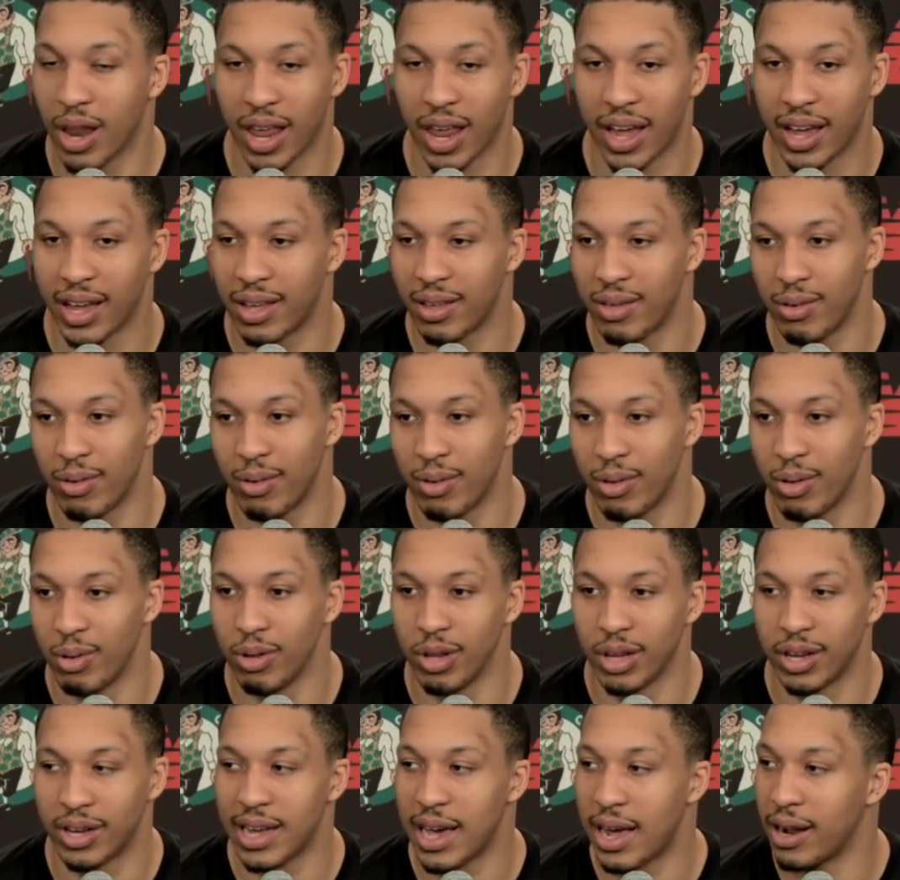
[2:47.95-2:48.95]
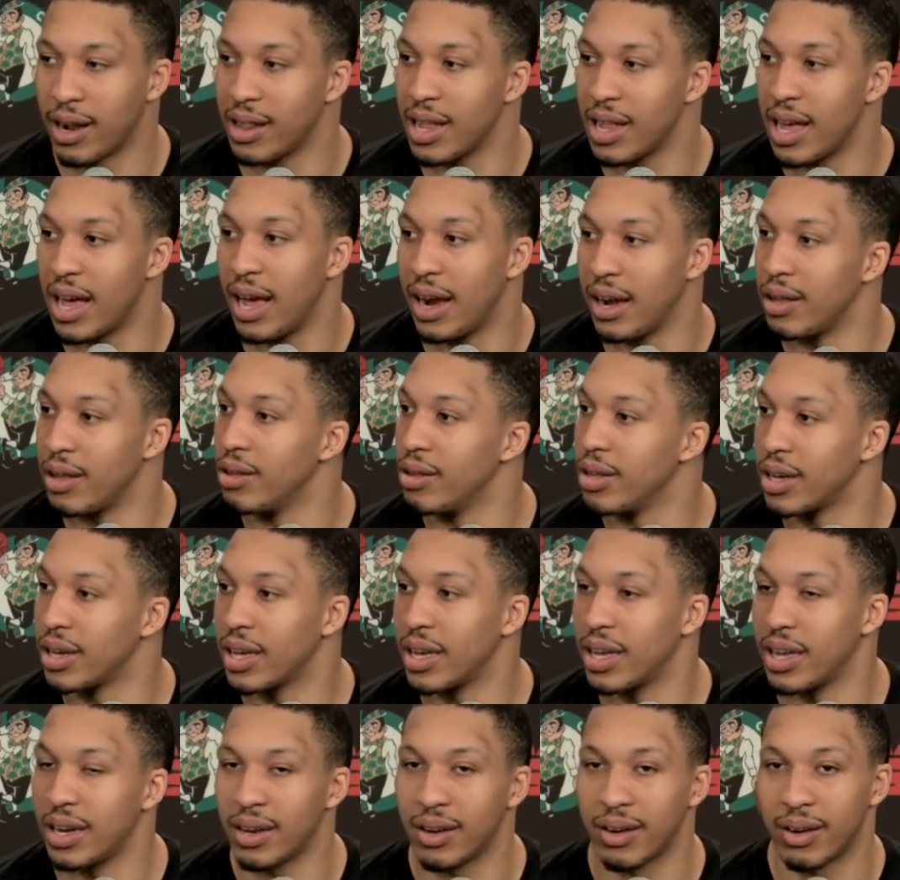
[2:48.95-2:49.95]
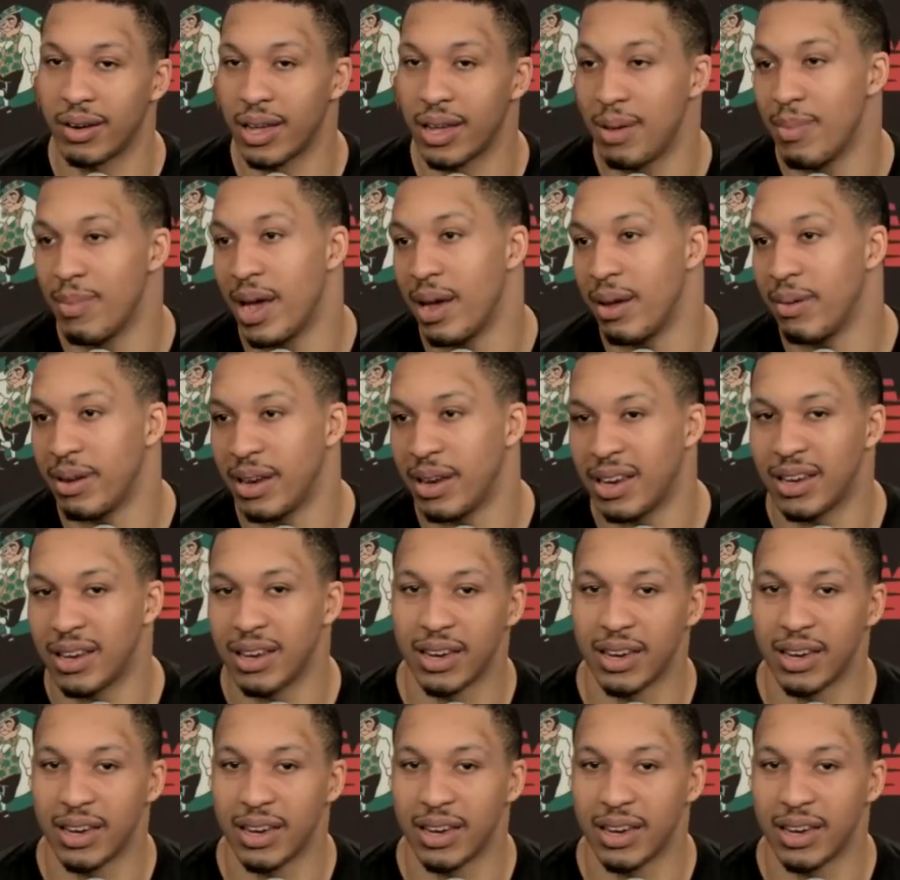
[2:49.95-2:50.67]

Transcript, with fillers: Like you, you look down the line and you look and you may